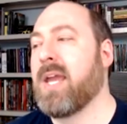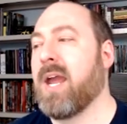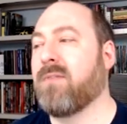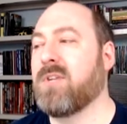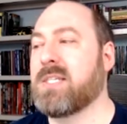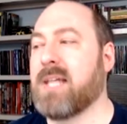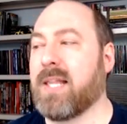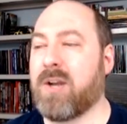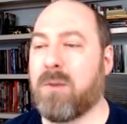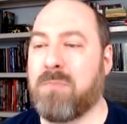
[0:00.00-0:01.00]
Every cell
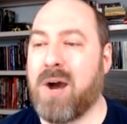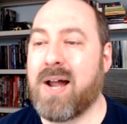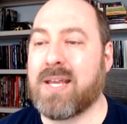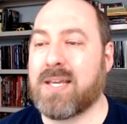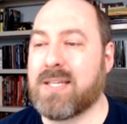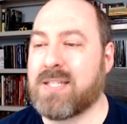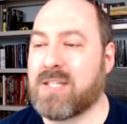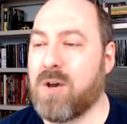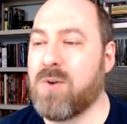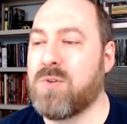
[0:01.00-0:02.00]
in our body is
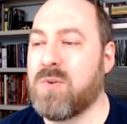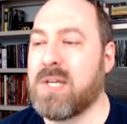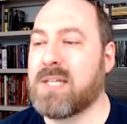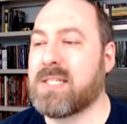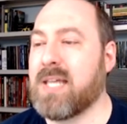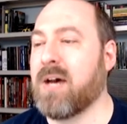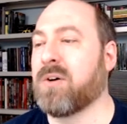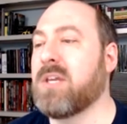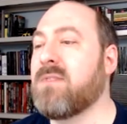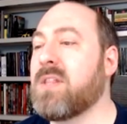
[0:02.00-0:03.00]
its own unique
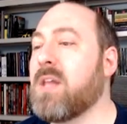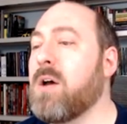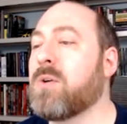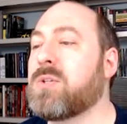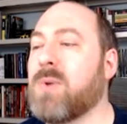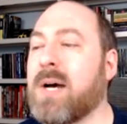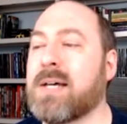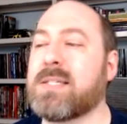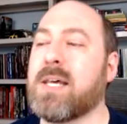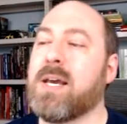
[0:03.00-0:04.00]
cell, even though, to
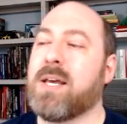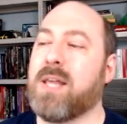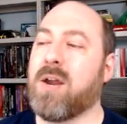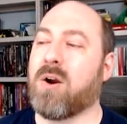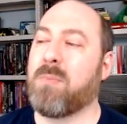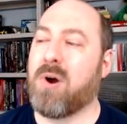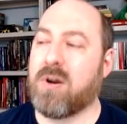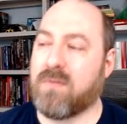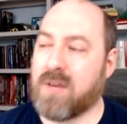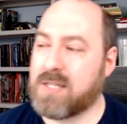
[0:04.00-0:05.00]
us, they are a
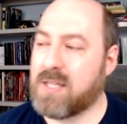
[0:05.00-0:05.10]
part of us.